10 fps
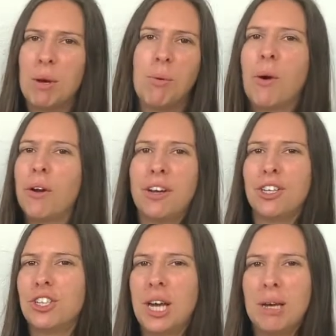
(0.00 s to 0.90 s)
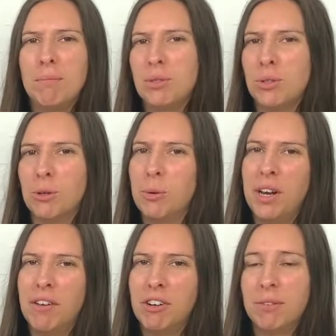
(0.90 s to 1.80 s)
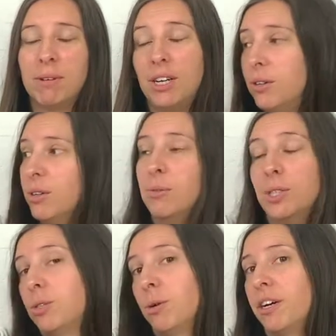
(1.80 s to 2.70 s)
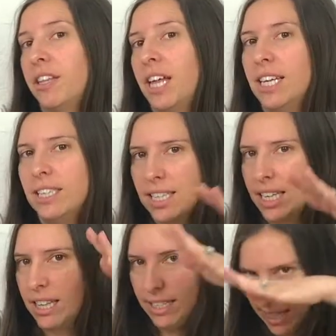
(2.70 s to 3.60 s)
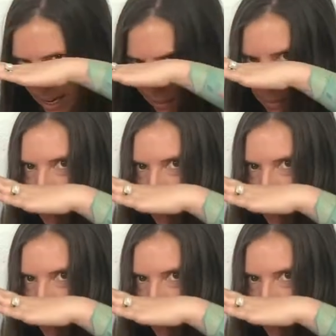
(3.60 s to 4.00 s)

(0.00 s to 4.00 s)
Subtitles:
in my warrior shapes or whatever, I don't know which warrior that is, like the dab